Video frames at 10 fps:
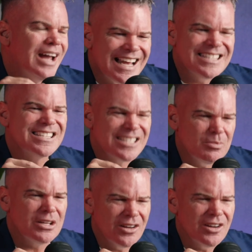ads are
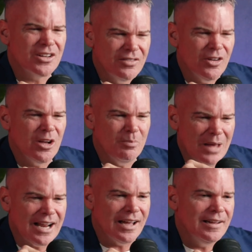simply going to convert
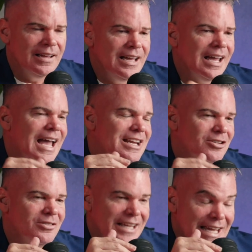better. And
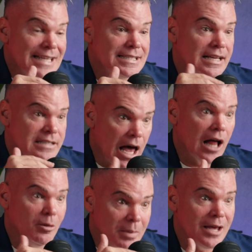you need to
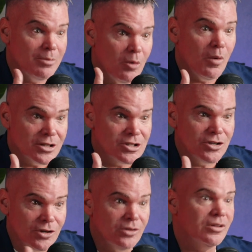tell people what to do,